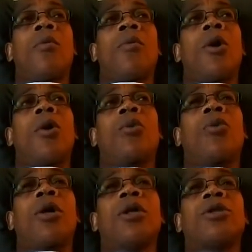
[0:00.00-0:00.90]
All
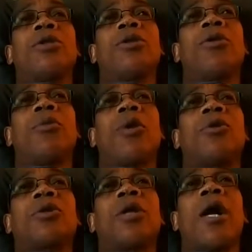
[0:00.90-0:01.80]
praises to the
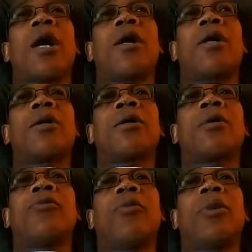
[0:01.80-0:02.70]
Most High,
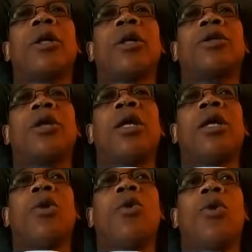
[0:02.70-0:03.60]
because
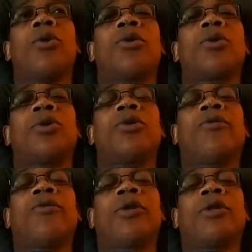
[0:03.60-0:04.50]
he orders the
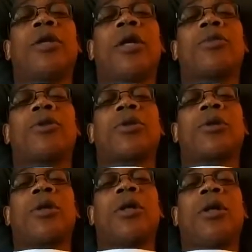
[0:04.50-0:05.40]
footsteps
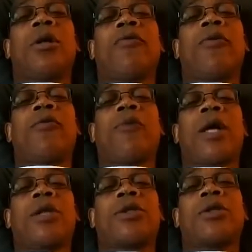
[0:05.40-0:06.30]
of the
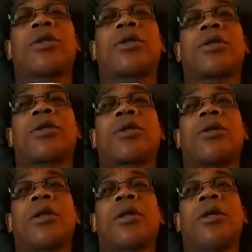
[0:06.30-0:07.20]
righteous.
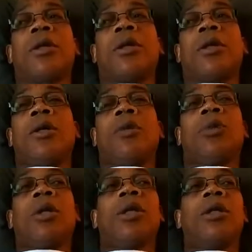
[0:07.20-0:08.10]

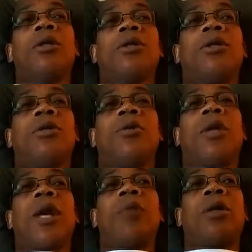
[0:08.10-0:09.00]
Please do
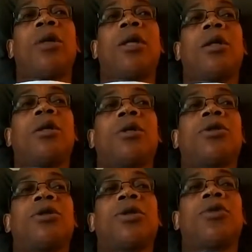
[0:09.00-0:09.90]
not be
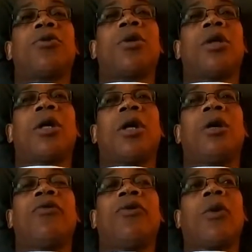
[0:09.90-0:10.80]
inconsiderate
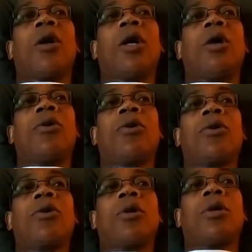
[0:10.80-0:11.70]
of your
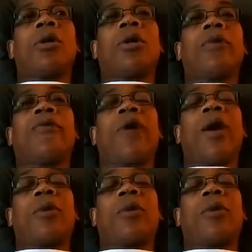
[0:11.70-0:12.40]
other family